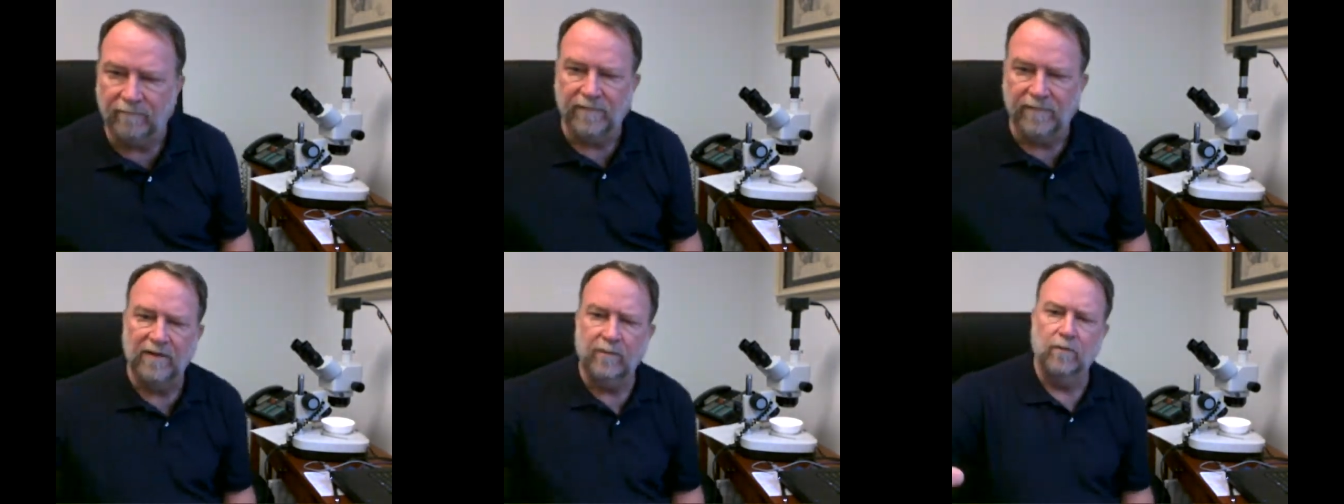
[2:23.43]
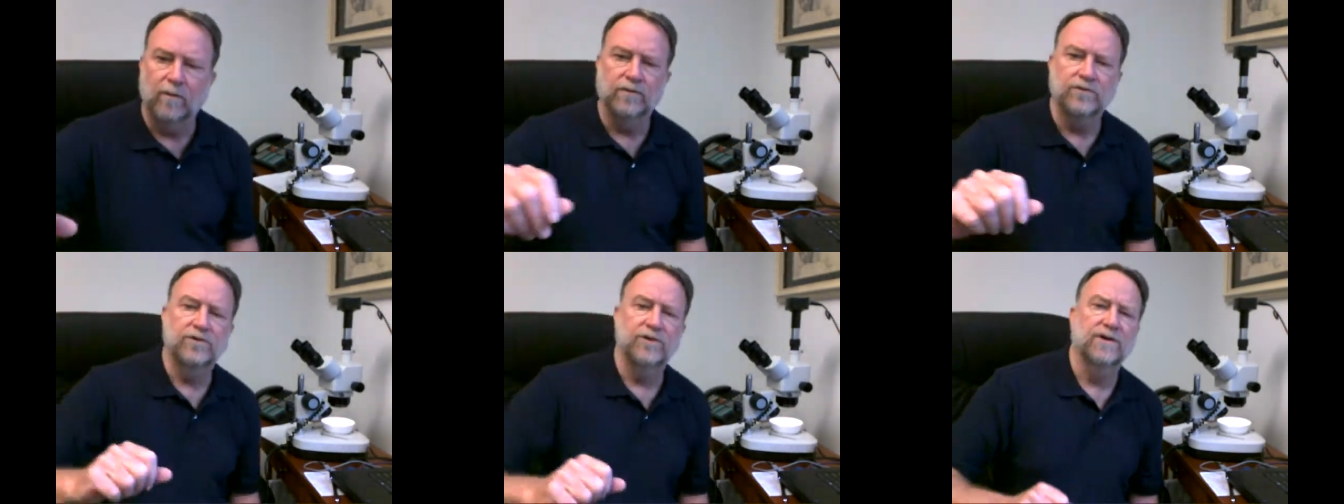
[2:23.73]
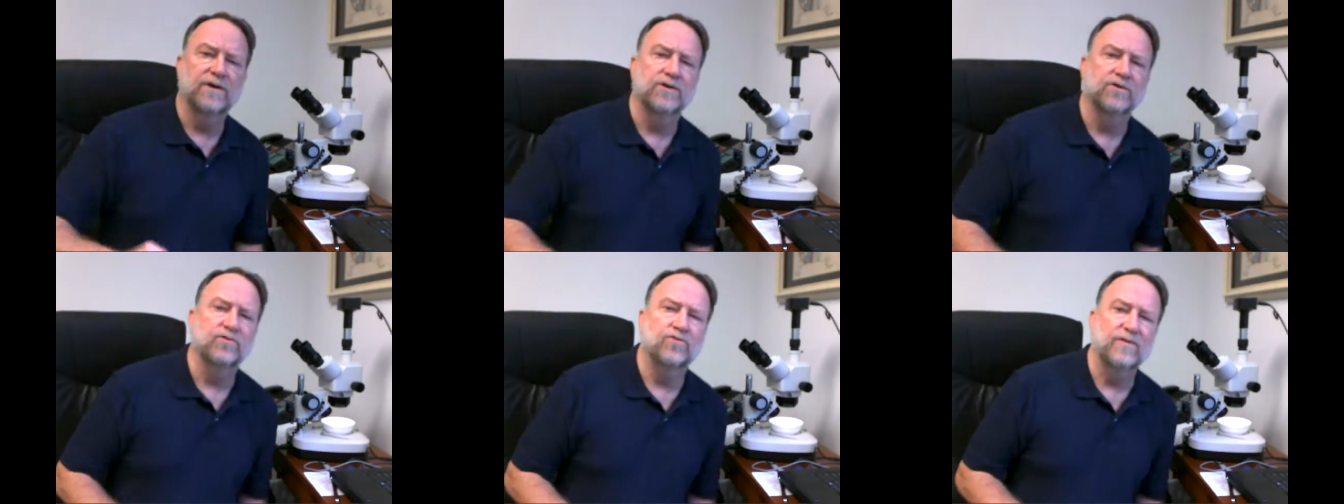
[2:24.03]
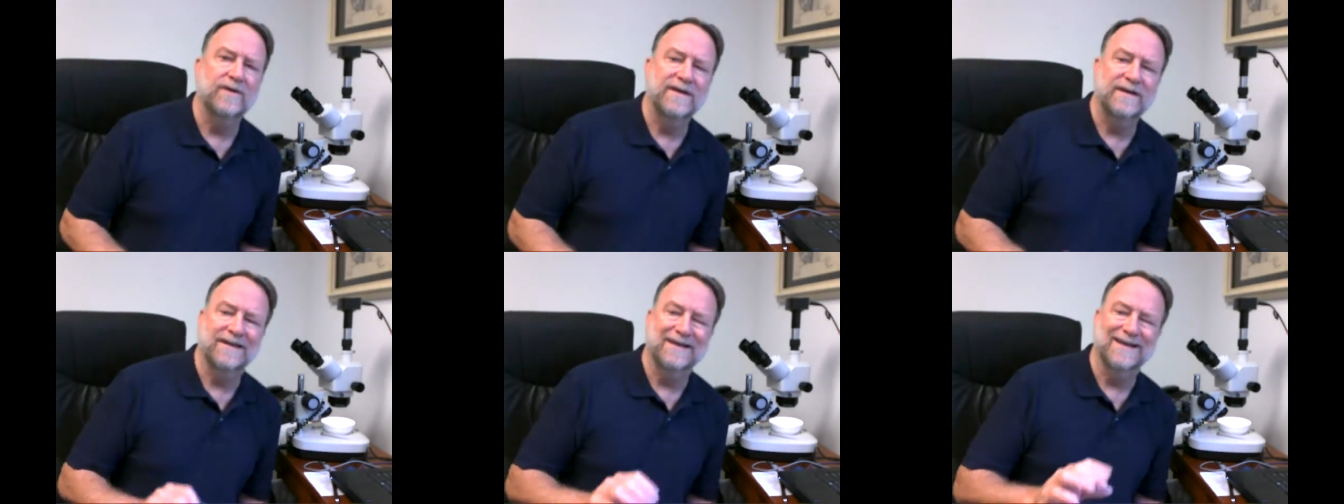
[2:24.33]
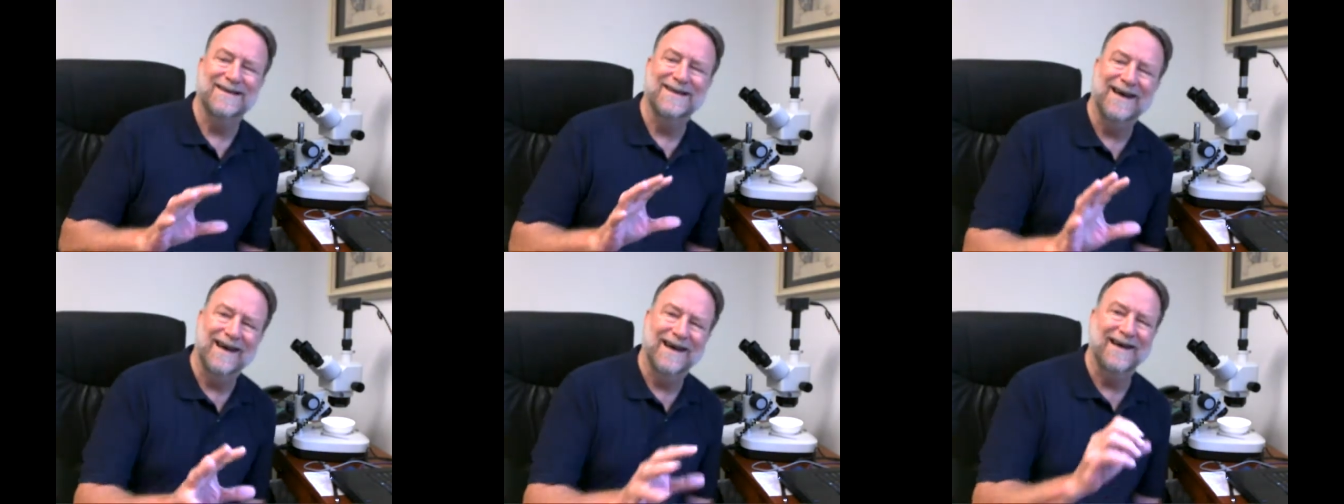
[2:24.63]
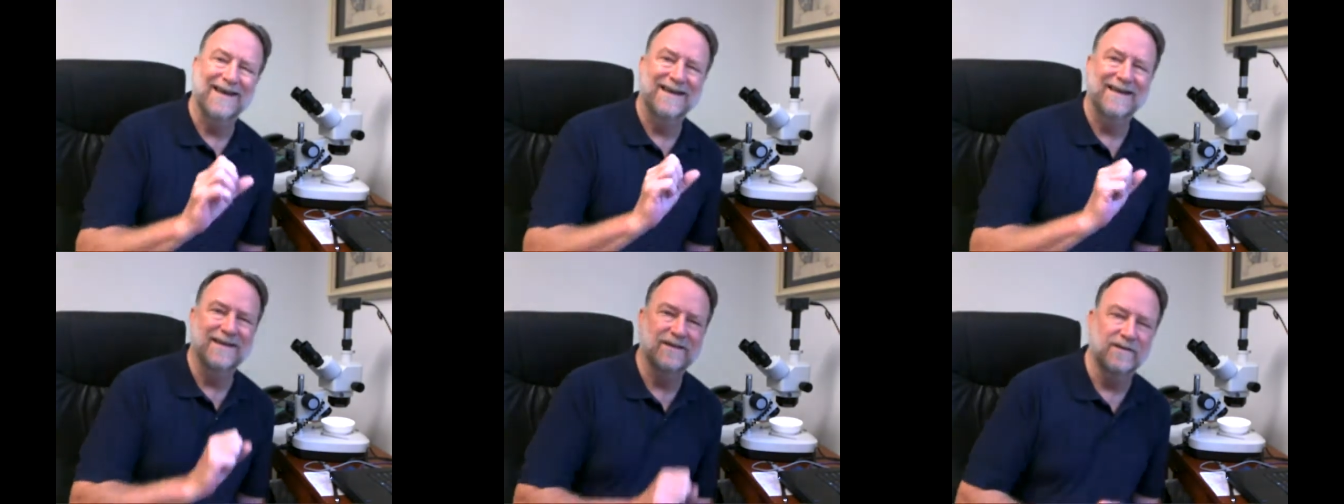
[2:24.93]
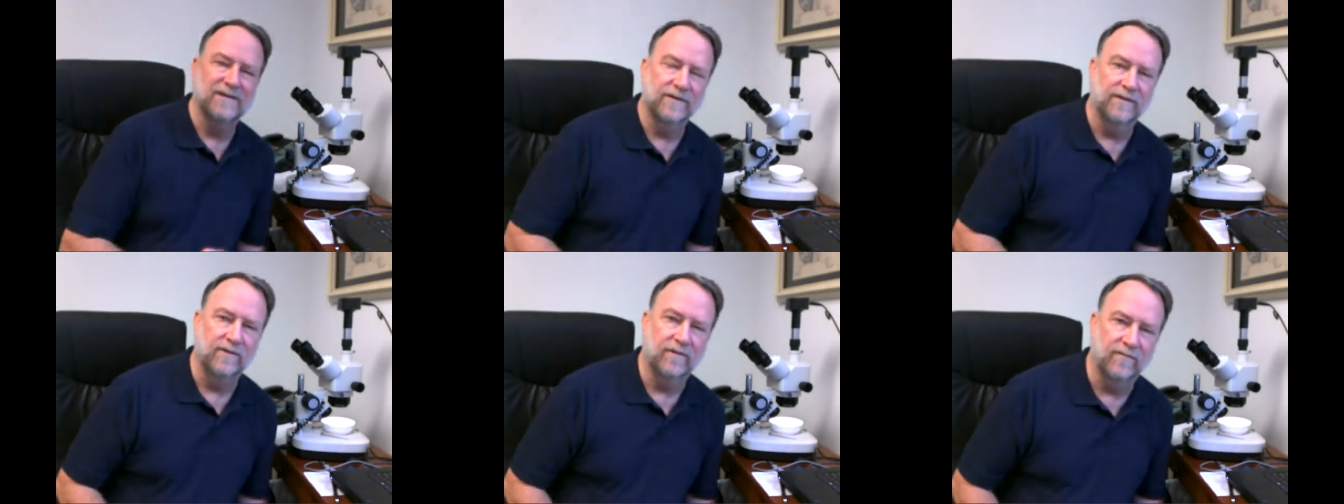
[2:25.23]
they want you to treat the
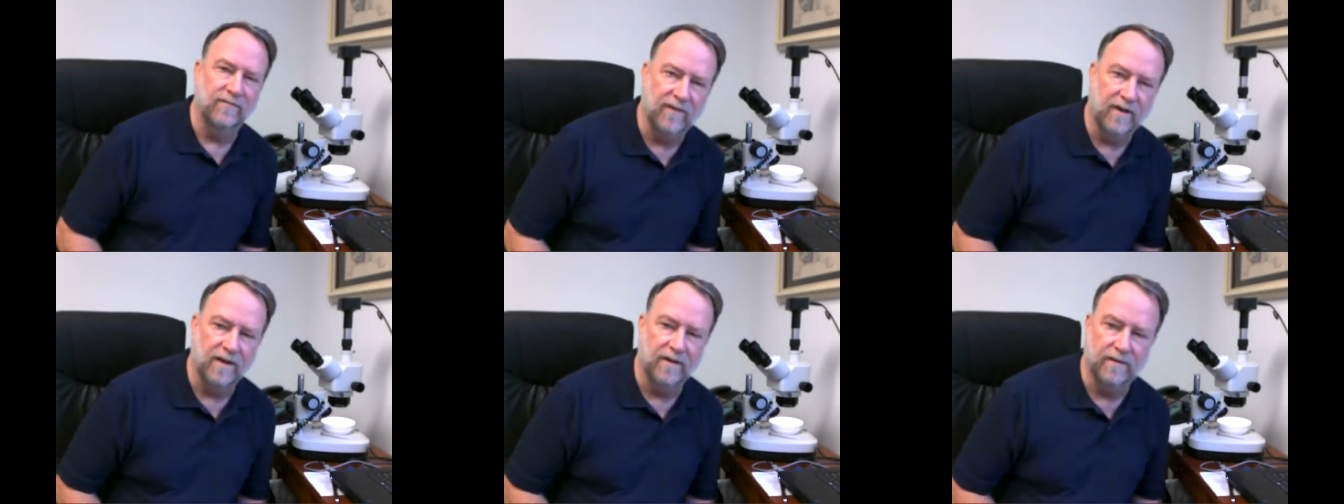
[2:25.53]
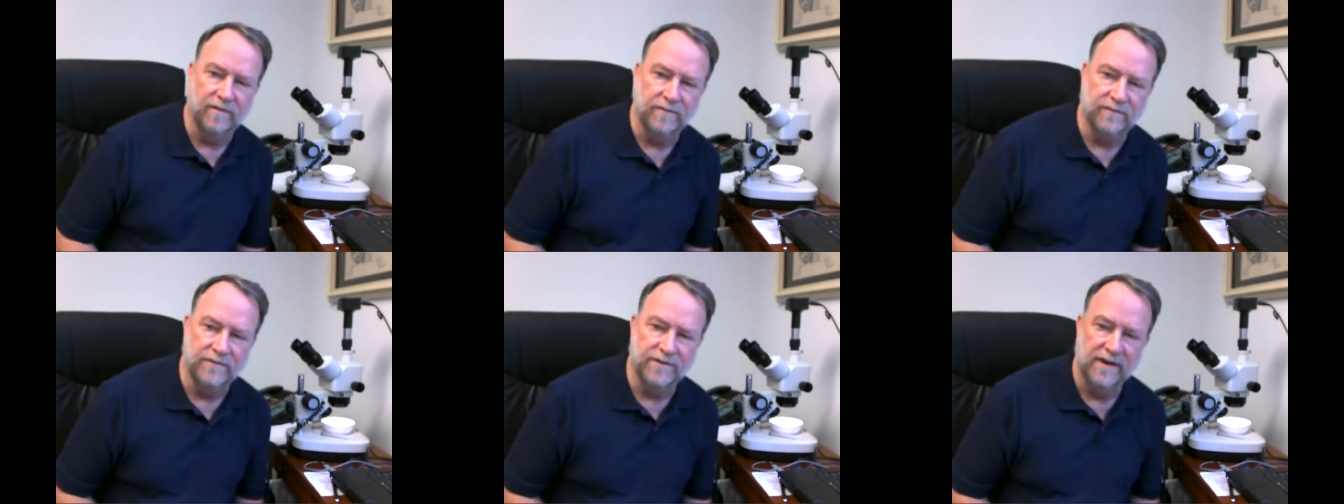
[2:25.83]
tiniest little flows.